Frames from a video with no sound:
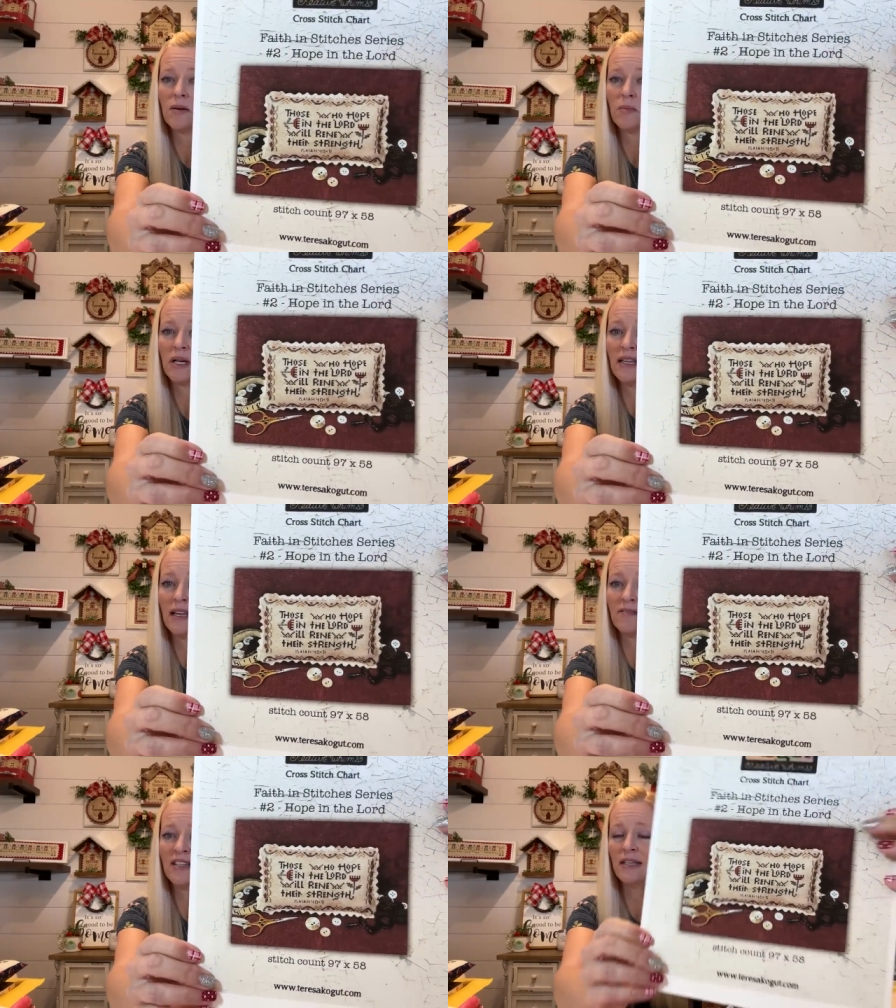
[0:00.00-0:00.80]
but I
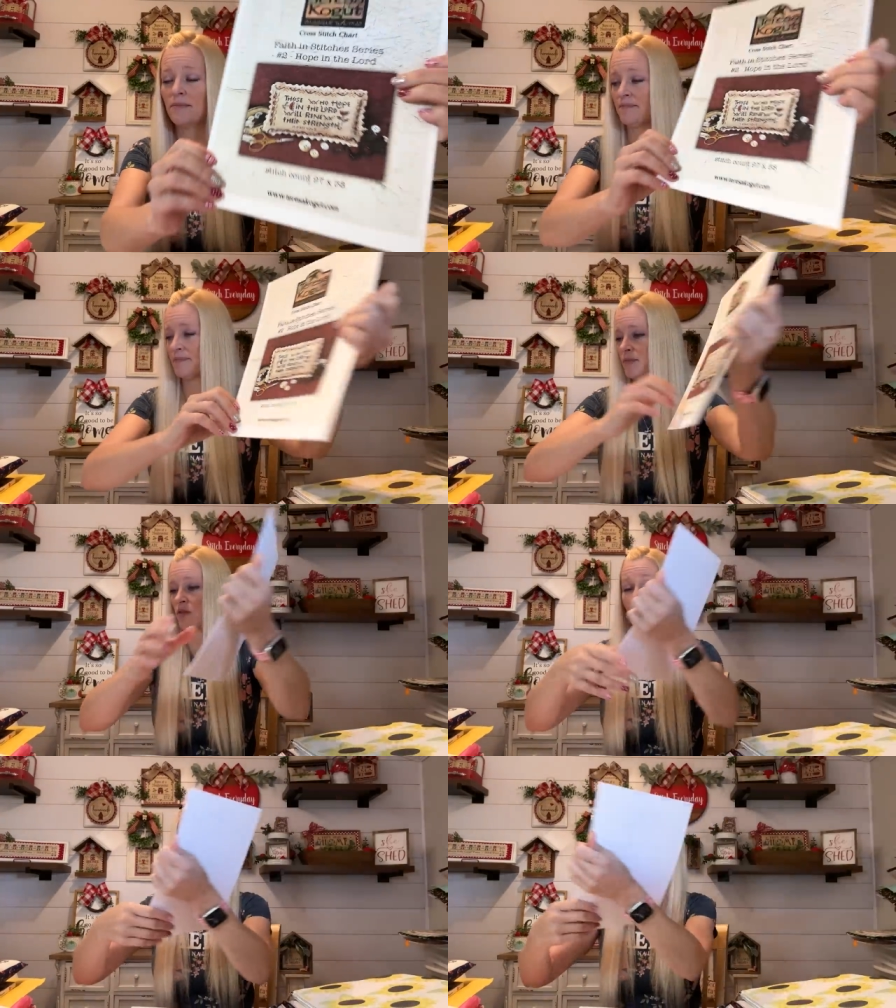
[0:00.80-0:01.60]
love it
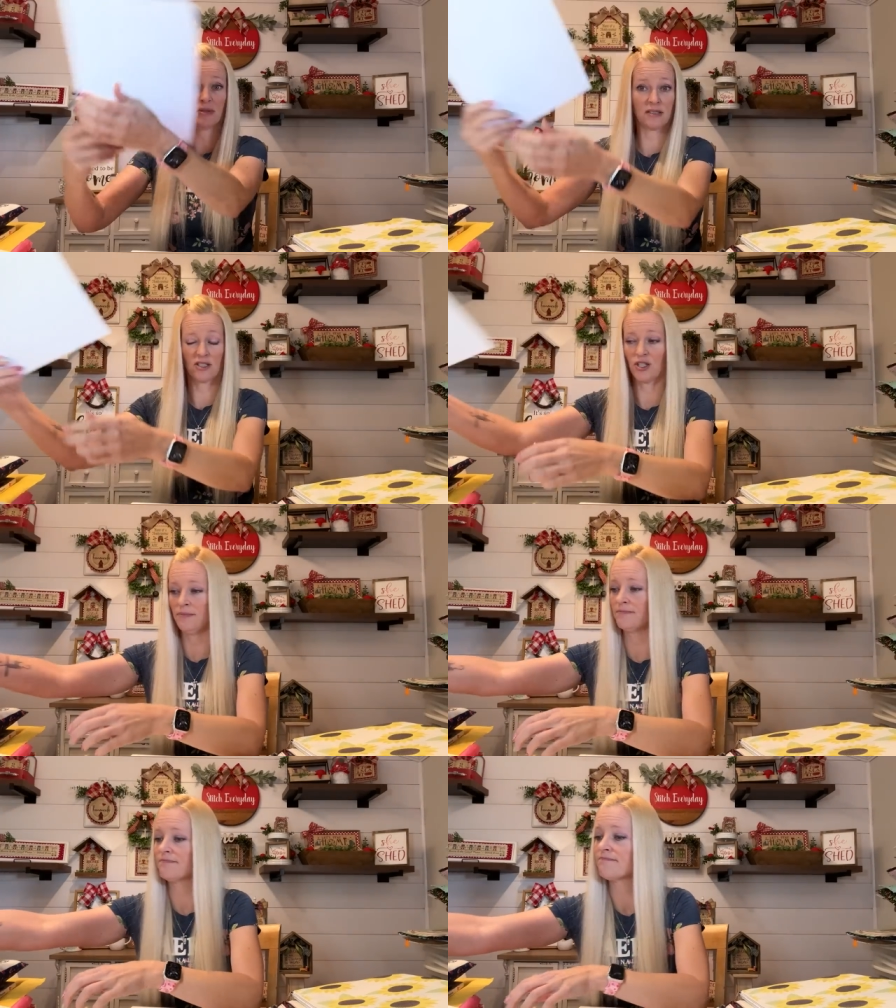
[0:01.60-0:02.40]
for my Sabbath stitching.